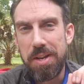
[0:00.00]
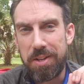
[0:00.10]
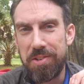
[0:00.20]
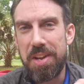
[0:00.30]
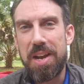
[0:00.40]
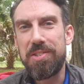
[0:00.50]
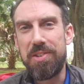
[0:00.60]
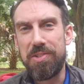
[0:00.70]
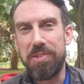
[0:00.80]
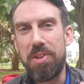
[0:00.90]

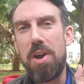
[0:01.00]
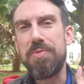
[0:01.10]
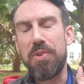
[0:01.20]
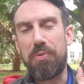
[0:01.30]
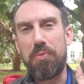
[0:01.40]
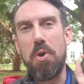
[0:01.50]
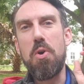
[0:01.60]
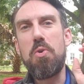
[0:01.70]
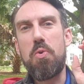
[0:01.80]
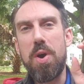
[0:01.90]
Ecclesiastes loves to
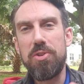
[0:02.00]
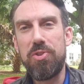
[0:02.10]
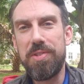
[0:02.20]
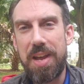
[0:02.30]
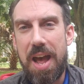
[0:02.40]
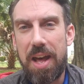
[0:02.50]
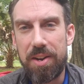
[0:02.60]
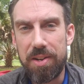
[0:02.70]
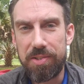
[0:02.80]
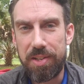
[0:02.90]
throw questions at
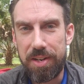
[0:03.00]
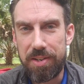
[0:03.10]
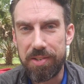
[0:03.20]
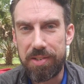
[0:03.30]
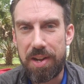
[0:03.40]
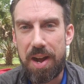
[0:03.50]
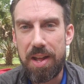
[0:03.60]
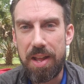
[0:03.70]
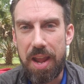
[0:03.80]
us that it does not